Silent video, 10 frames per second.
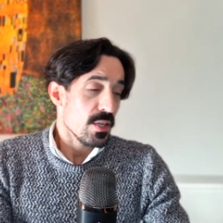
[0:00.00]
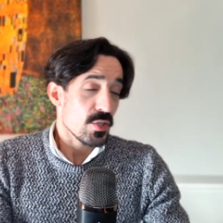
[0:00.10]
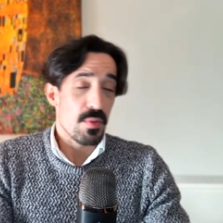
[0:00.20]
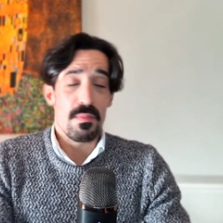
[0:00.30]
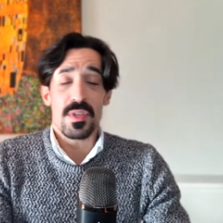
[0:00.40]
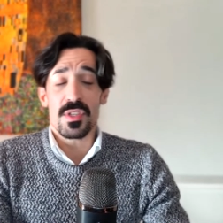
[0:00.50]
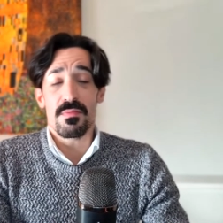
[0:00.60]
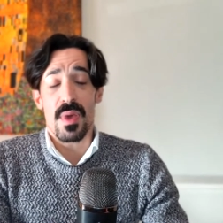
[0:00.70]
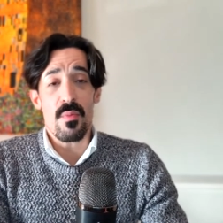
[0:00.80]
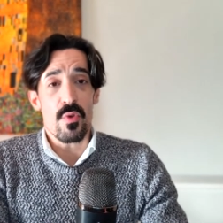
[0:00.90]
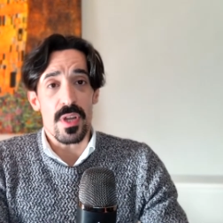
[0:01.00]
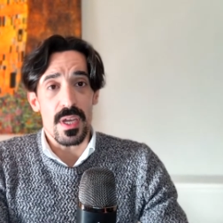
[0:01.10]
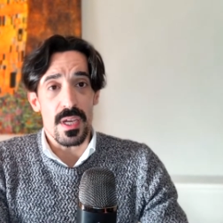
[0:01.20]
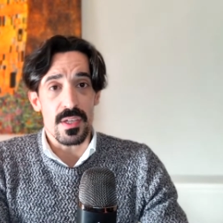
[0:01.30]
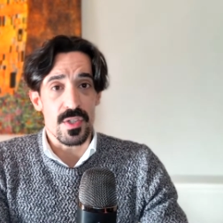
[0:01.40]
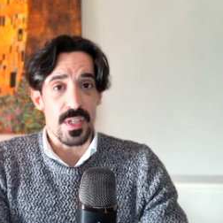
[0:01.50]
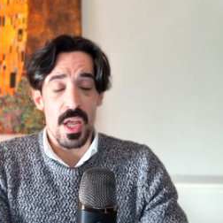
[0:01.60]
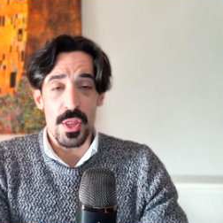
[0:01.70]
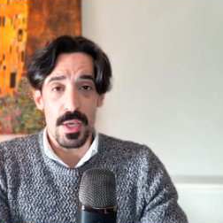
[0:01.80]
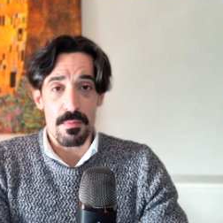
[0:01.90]
So muscle memory is
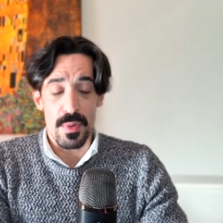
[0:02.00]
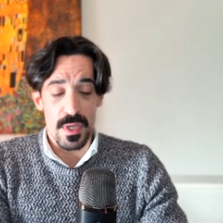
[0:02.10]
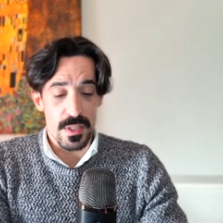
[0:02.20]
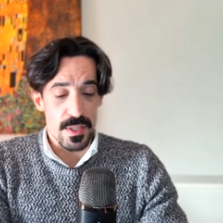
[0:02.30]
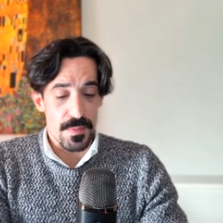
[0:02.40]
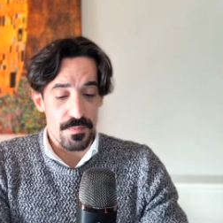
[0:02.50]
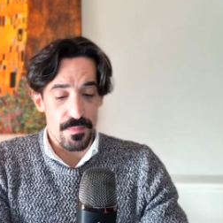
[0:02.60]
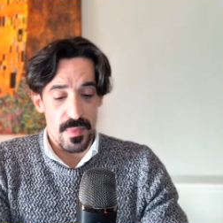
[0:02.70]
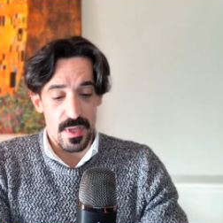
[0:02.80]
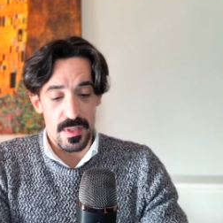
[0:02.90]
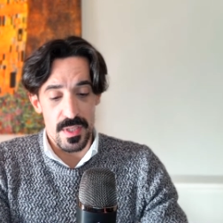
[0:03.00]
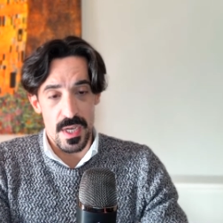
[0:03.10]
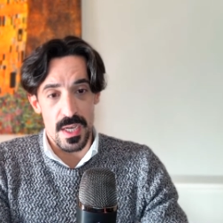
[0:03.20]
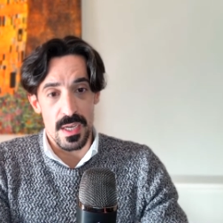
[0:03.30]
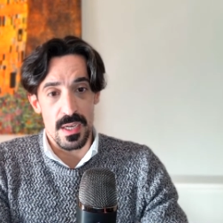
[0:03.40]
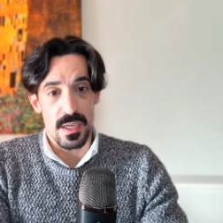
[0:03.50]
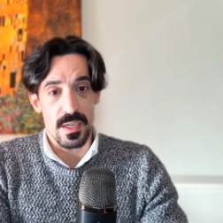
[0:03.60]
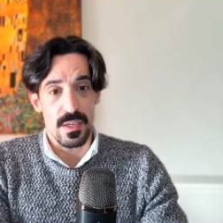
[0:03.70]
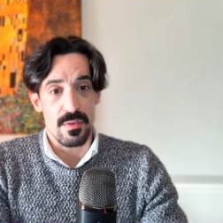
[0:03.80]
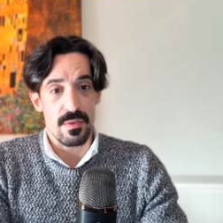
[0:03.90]
nothing but the
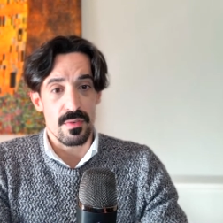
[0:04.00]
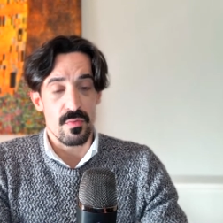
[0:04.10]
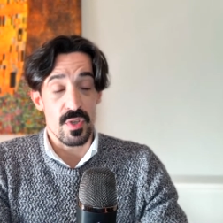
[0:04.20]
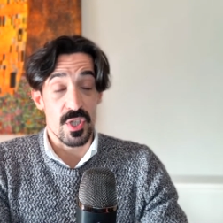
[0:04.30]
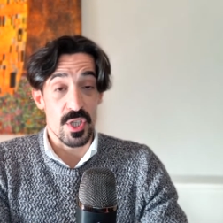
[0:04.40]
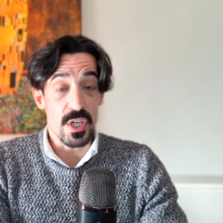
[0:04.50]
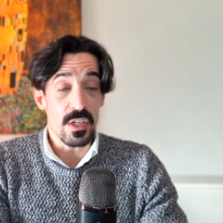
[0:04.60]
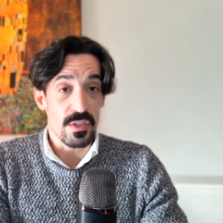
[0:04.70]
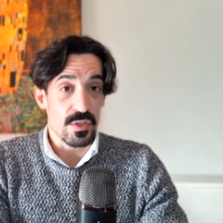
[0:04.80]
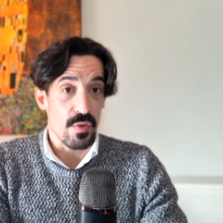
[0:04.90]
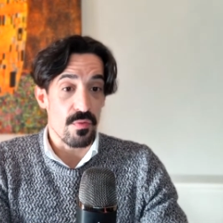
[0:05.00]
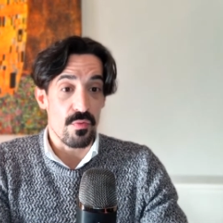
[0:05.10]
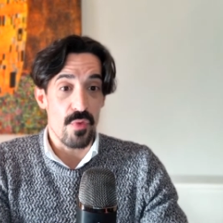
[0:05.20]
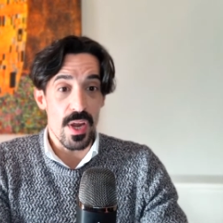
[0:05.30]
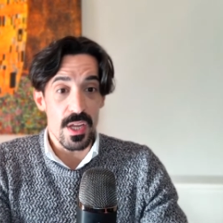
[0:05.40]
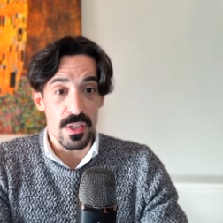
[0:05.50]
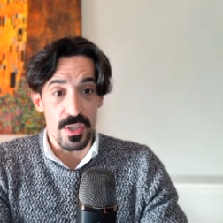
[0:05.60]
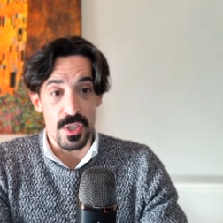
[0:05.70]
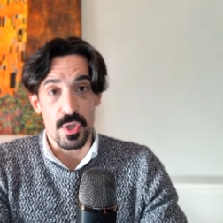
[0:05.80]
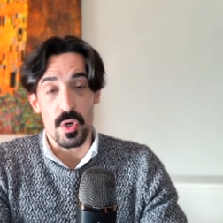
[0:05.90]
result of
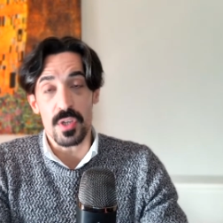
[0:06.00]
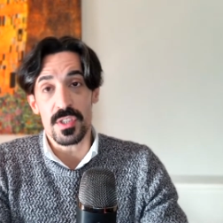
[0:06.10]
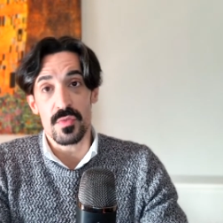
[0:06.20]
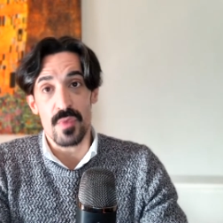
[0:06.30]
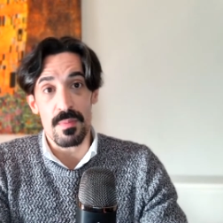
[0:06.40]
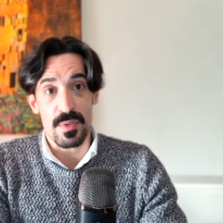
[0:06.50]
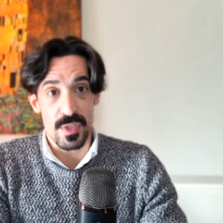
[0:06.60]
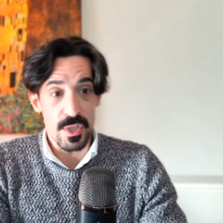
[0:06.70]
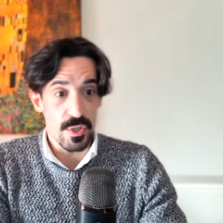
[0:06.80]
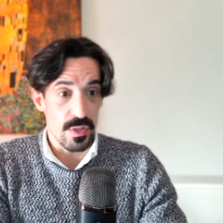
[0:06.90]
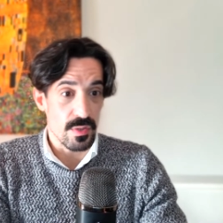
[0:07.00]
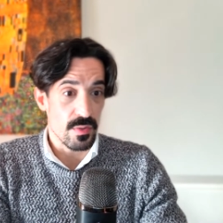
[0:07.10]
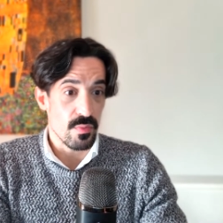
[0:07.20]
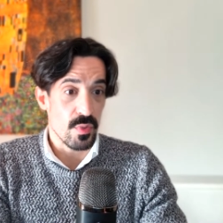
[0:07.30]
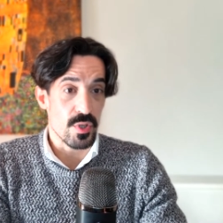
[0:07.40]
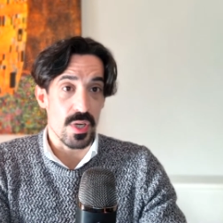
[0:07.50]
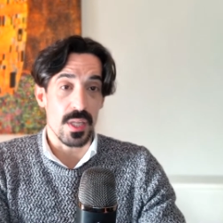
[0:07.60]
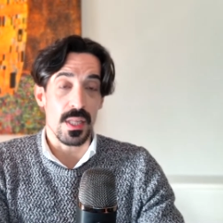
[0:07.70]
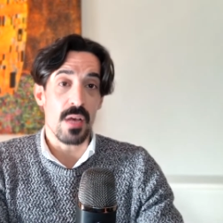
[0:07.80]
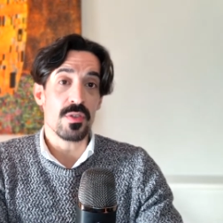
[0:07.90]
regular and constant repetition, which
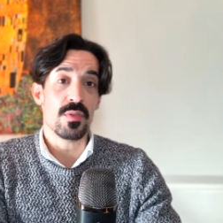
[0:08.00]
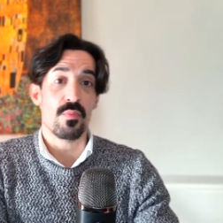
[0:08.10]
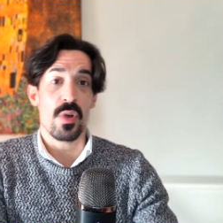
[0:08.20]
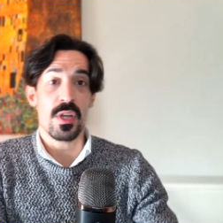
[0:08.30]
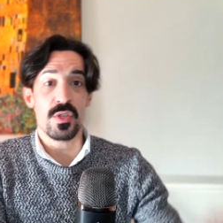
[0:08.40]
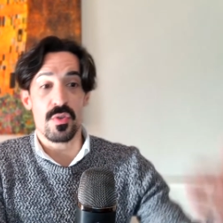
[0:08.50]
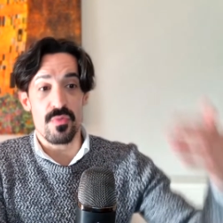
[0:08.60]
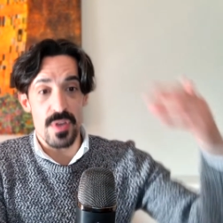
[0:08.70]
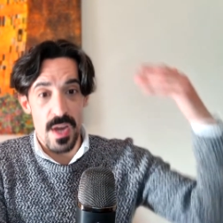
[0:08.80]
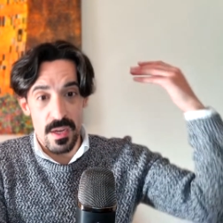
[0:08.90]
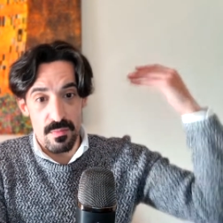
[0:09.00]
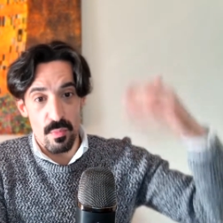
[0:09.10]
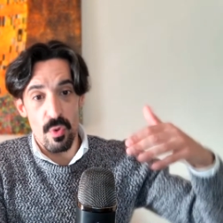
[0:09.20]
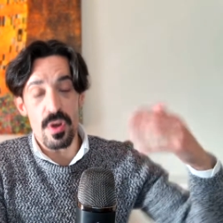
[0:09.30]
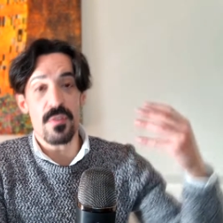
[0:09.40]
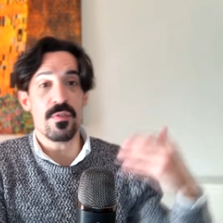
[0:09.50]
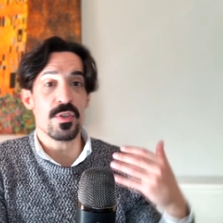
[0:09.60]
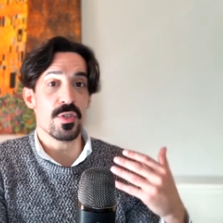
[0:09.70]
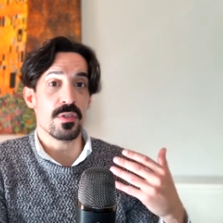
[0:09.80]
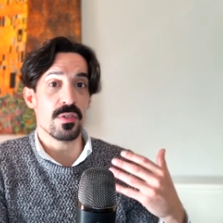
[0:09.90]
allows the brain to create more
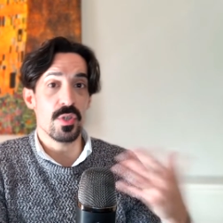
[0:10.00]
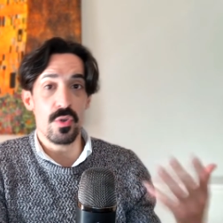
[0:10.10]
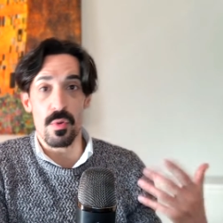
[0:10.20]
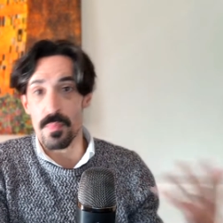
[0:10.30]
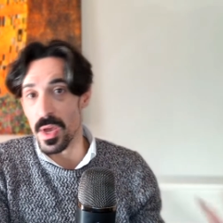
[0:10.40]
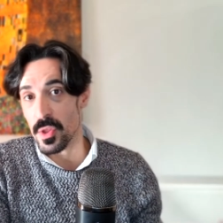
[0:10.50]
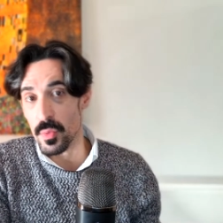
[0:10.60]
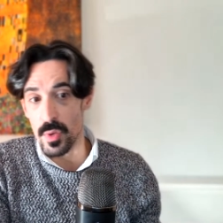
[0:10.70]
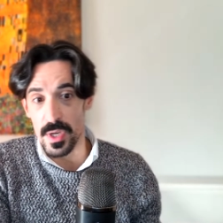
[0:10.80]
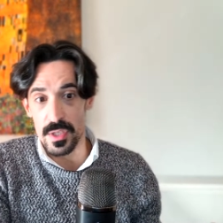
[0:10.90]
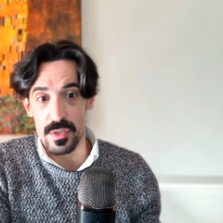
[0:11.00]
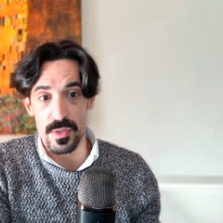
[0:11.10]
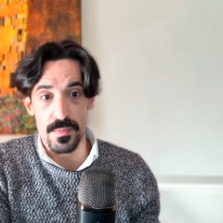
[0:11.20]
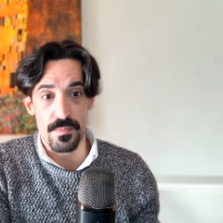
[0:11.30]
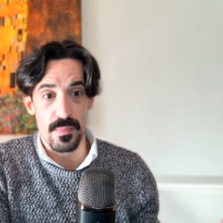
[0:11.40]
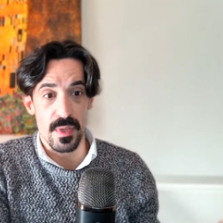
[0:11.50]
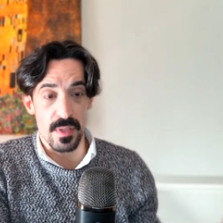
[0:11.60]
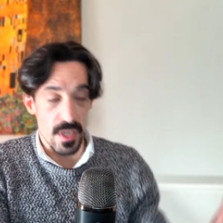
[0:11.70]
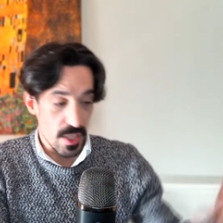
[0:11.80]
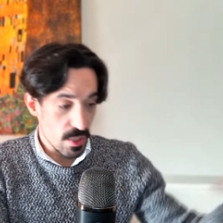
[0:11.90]
efficient neural pathways
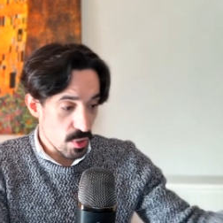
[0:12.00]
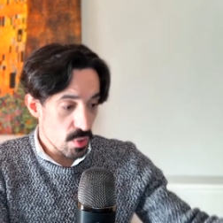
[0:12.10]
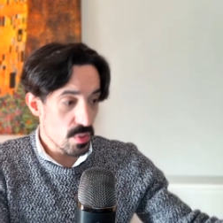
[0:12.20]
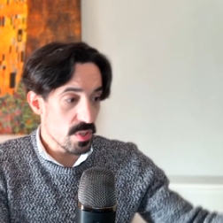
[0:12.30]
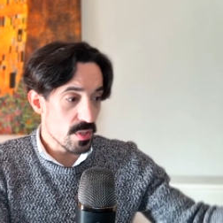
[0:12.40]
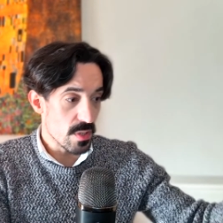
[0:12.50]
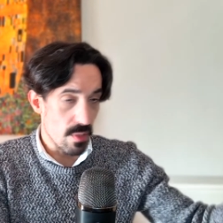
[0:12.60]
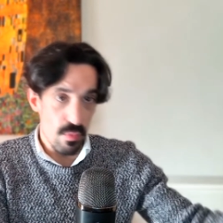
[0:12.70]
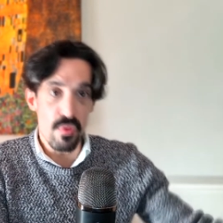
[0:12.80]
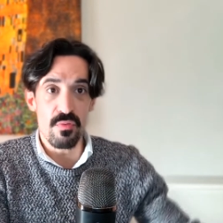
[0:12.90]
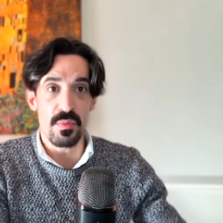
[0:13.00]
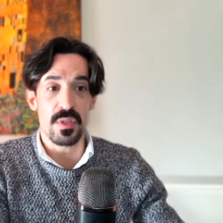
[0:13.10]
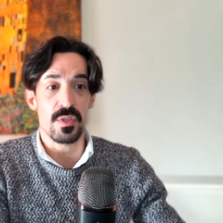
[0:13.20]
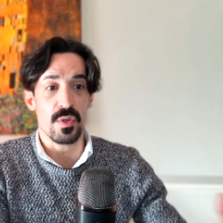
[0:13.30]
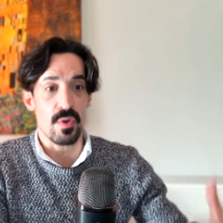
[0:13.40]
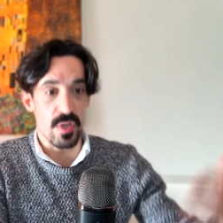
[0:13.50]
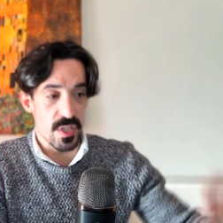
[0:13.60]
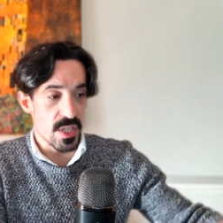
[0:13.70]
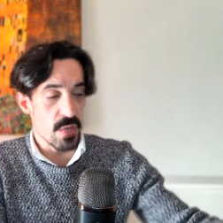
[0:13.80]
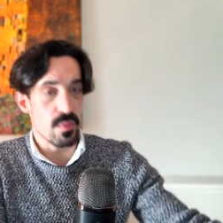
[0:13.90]
that induce a movement or a
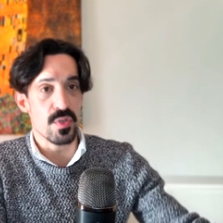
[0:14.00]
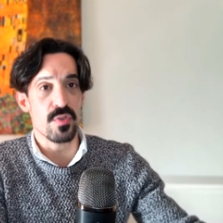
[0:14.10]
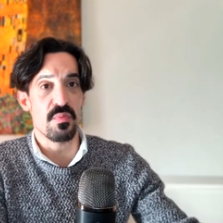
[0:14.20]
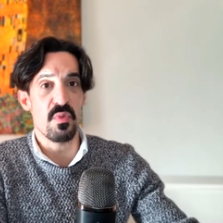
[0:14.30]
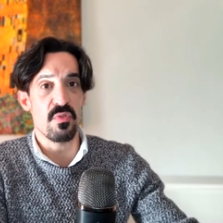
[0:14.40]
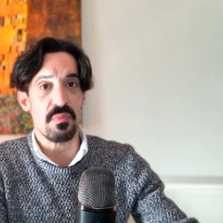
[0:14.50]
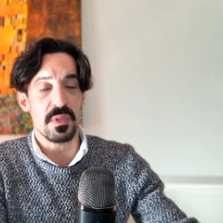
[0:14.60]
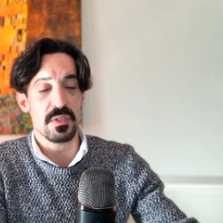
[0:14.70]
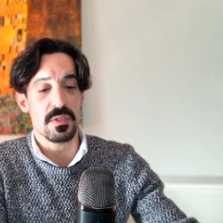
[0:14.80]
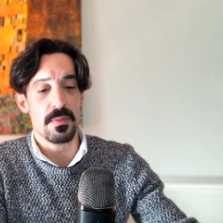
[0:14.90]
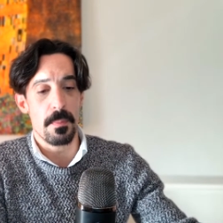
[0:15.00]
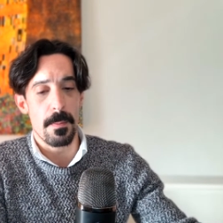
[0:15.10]
sequence of movements.